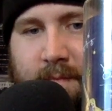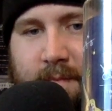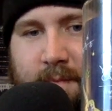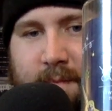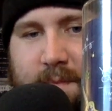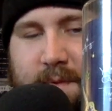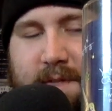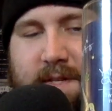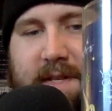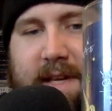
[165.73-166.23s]

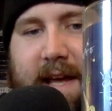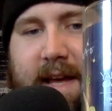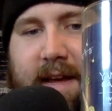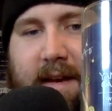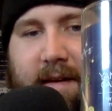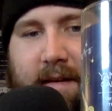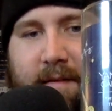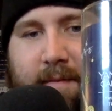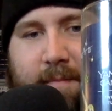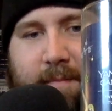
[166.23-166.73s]

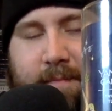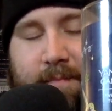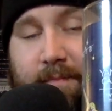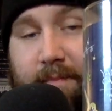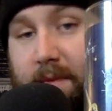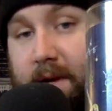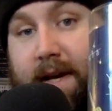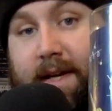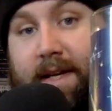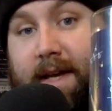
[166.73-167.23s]
stand,
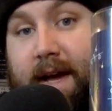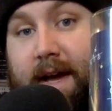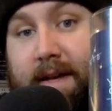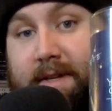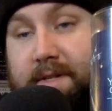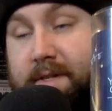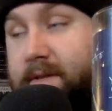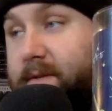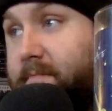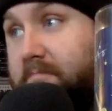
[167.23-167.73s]
I
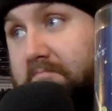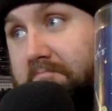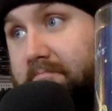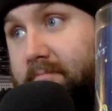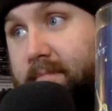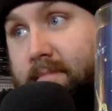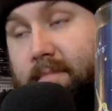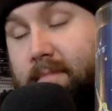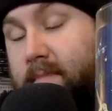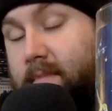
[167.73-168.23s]
guess.
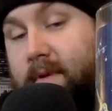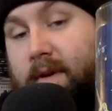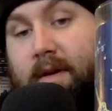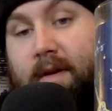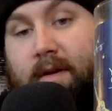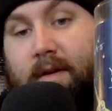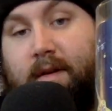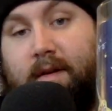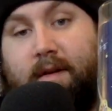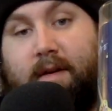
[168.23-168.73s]

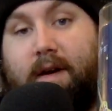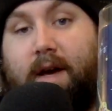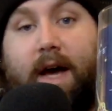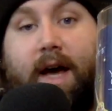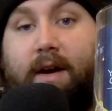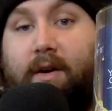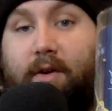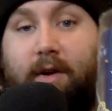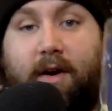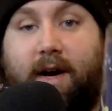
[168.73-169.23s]

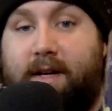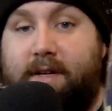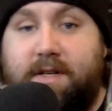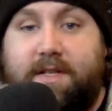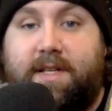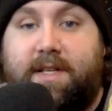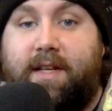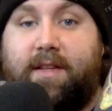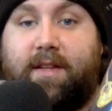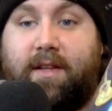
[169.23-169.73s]
I don't know. I
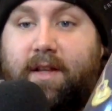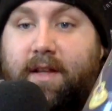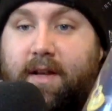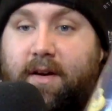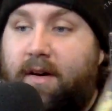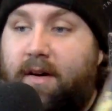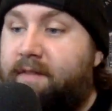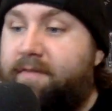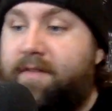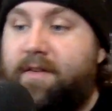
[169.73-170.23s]
just take the lid
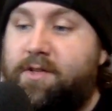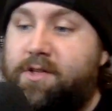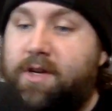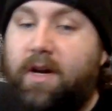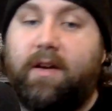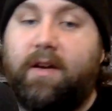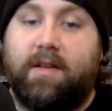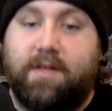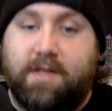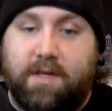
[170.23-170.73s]
off and
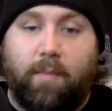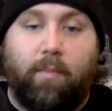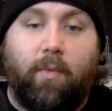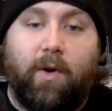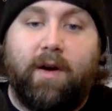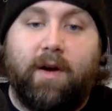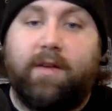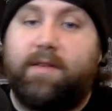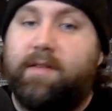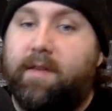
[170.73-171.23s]
chuck it
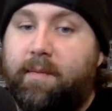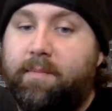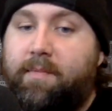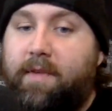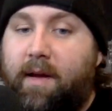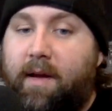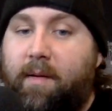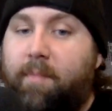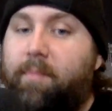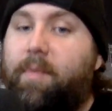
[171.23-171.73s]
somewhere until I'm
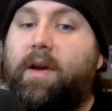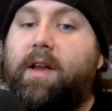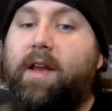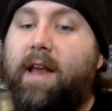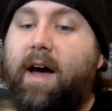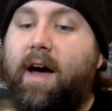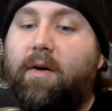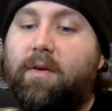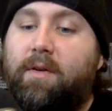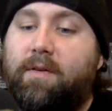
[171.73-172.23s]
time to put it
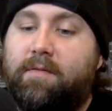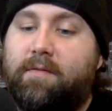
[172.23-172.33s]
out.